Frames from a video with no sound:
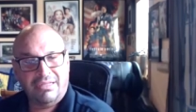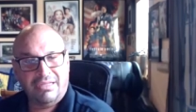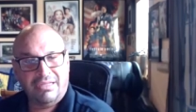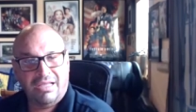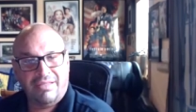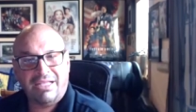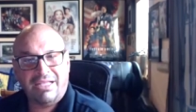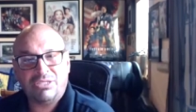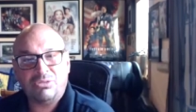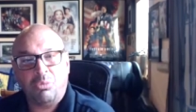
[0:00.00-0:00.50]

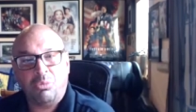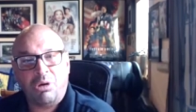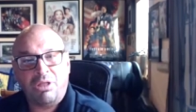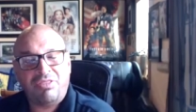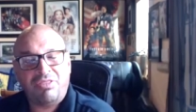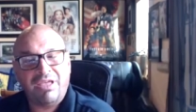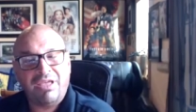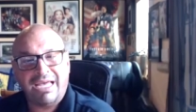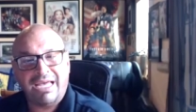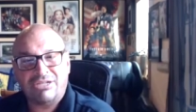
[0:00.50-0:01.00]
And that's one
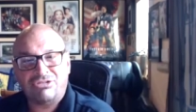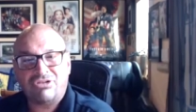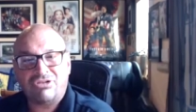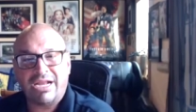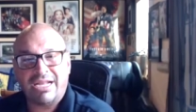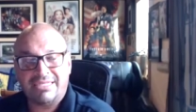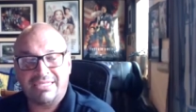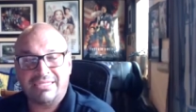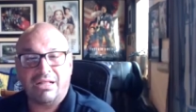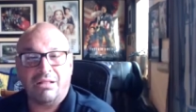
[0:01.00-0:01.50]
thing I try
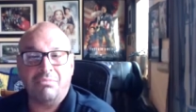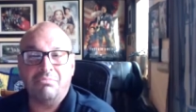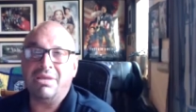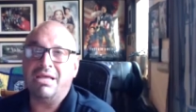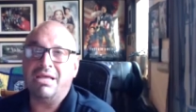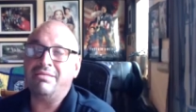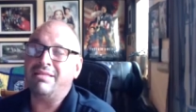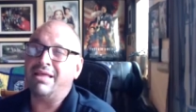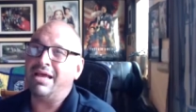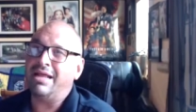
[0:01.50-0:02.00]
to tell
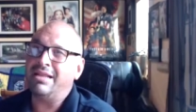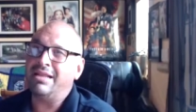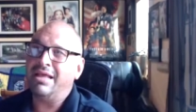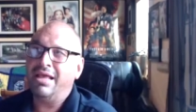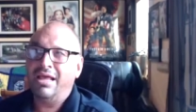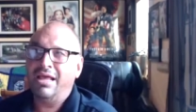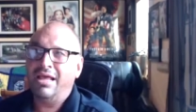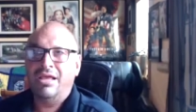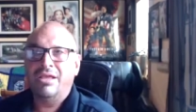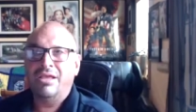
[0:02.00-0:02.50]
men, that
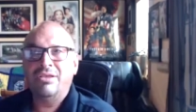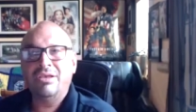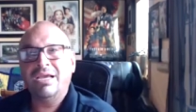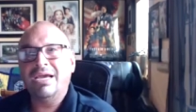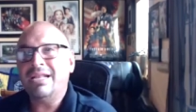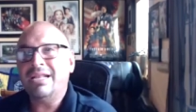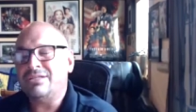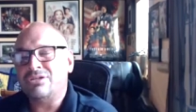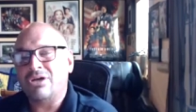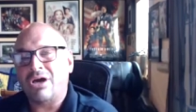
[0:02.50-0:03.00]
you got
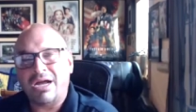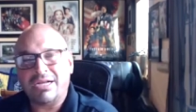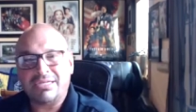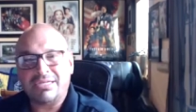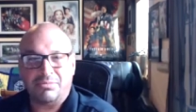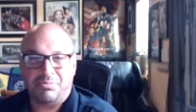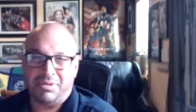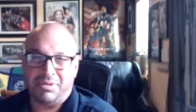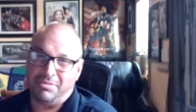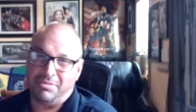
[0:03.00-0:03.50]
to talk to
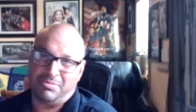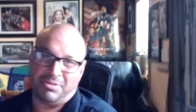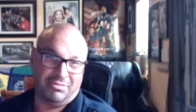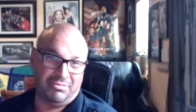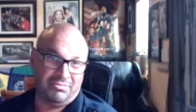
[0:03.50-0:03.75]
people.